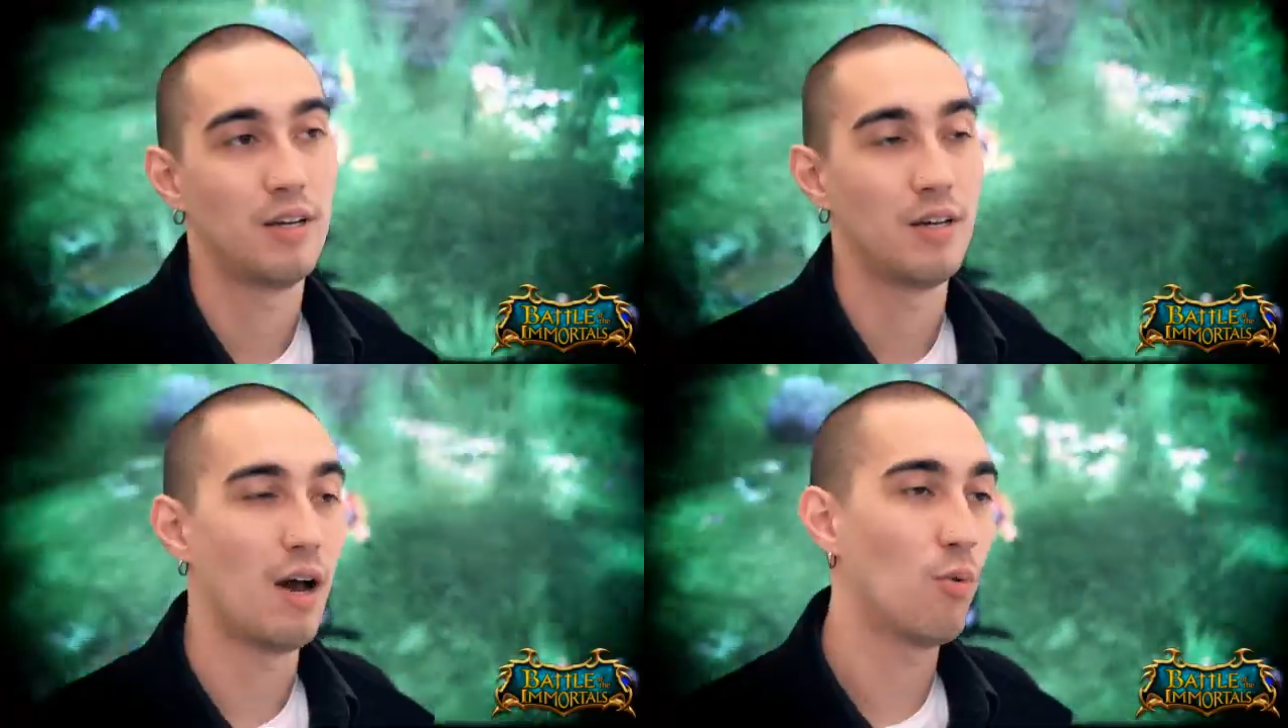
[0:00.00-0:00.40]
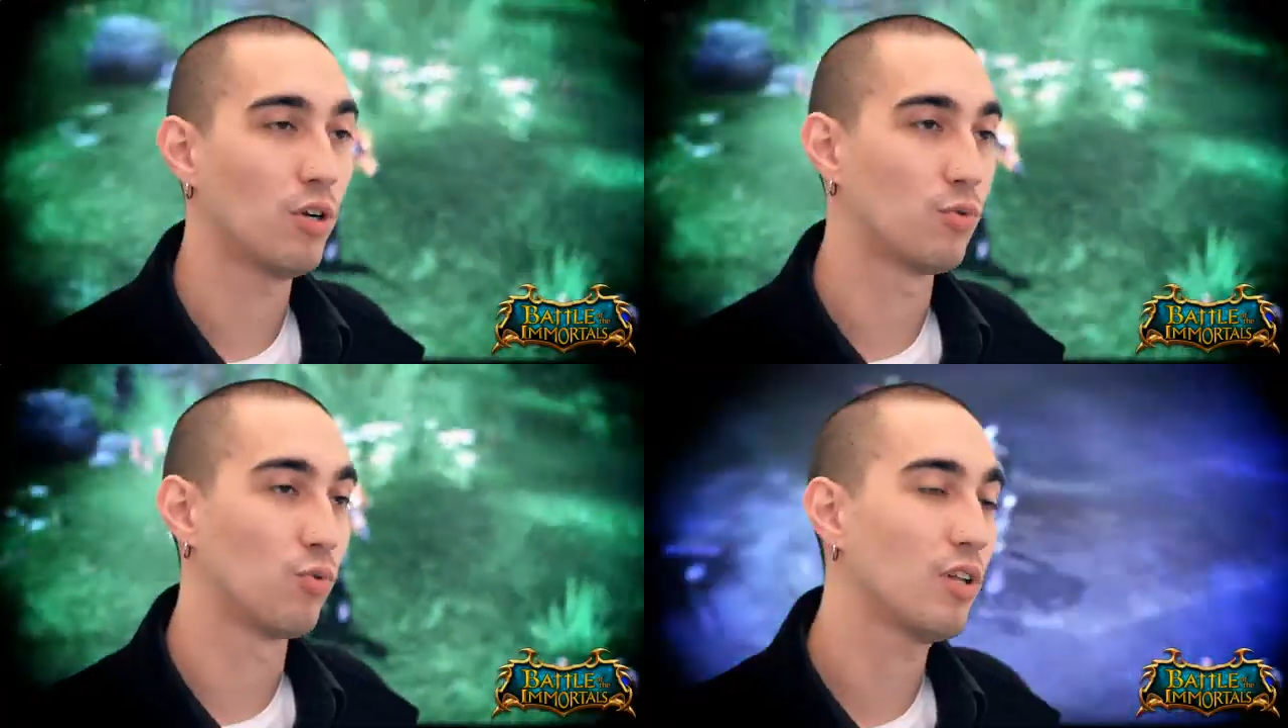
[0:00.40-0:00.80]
Now,
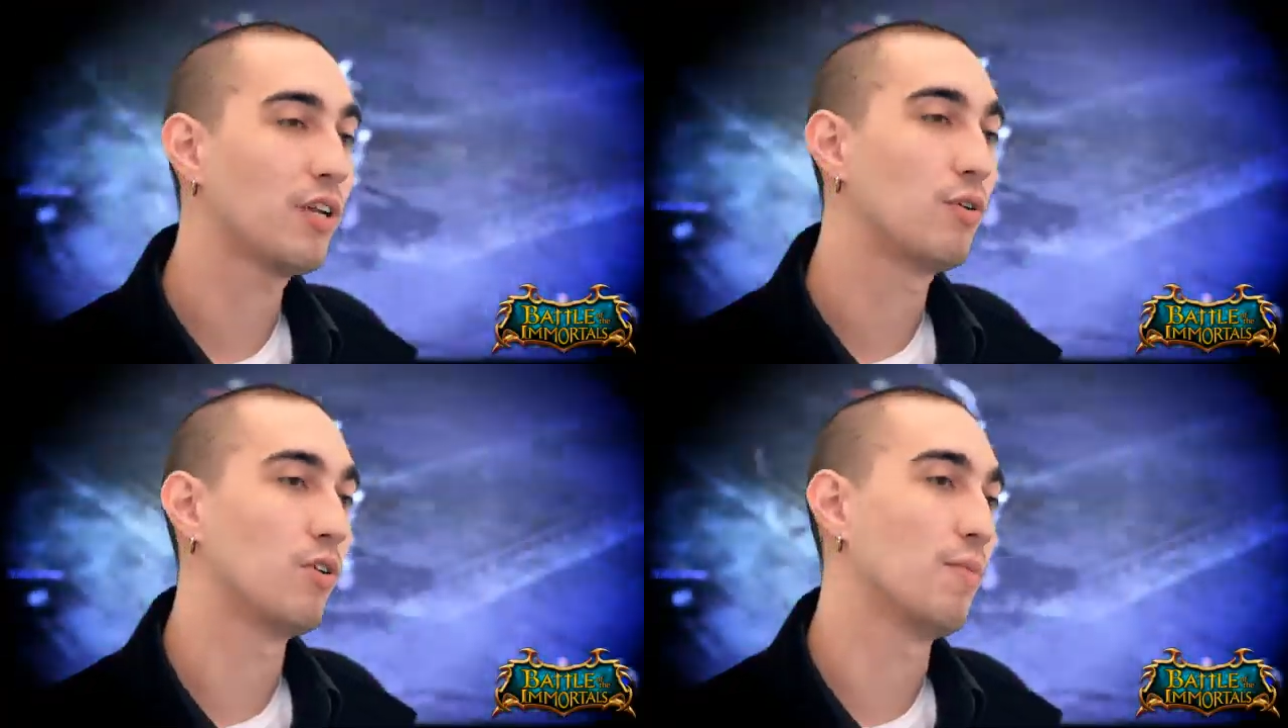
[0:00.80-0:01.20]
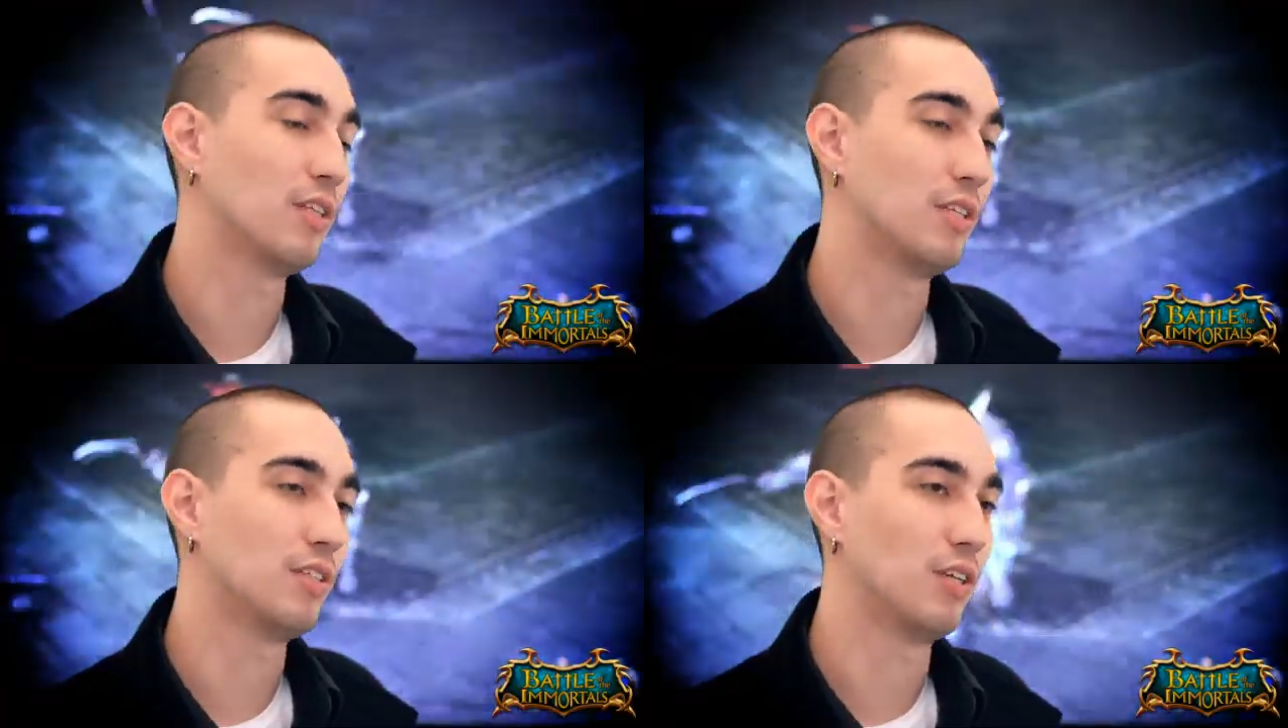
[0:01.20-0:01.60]
what's really cool
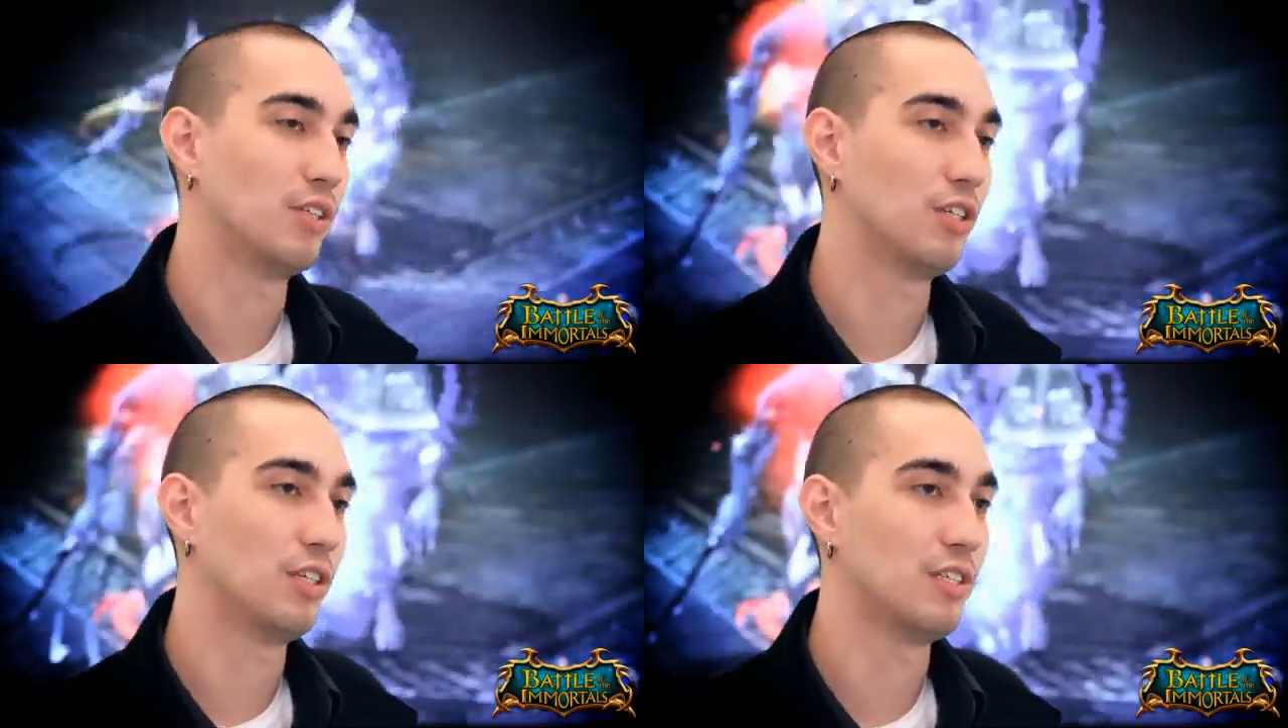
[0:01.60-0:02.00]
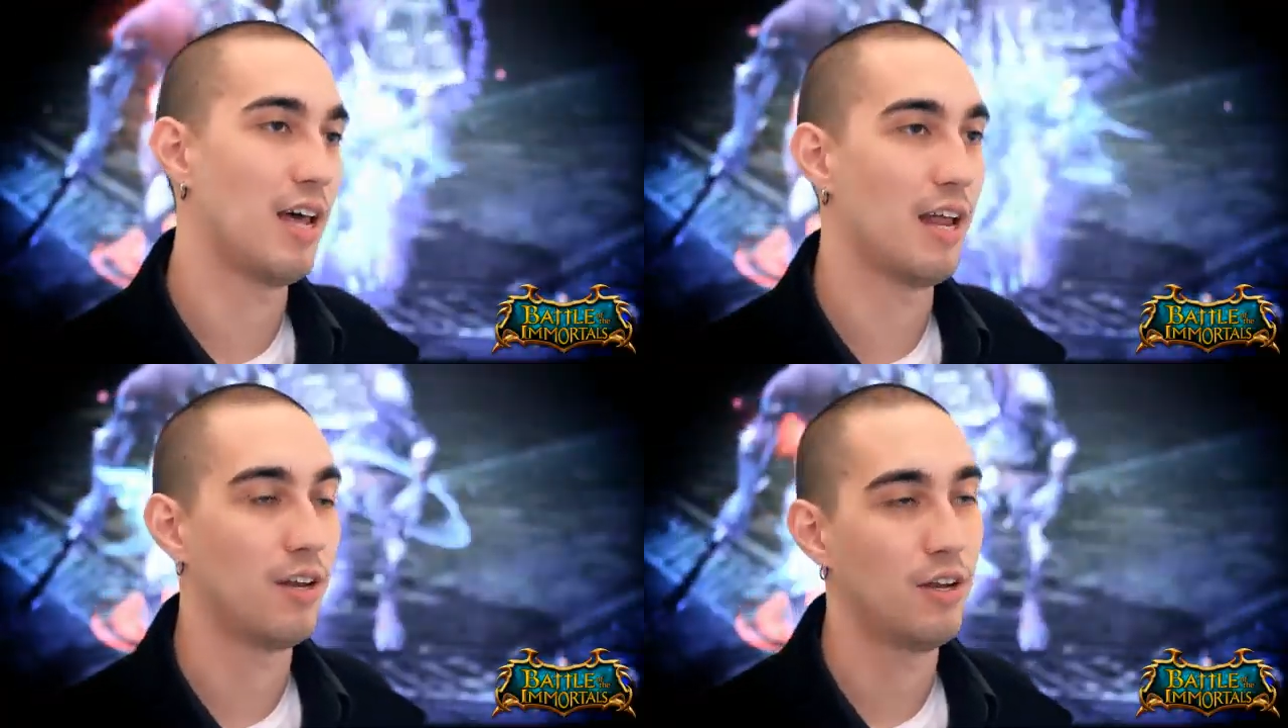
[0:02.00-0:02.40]
about this dungeon is that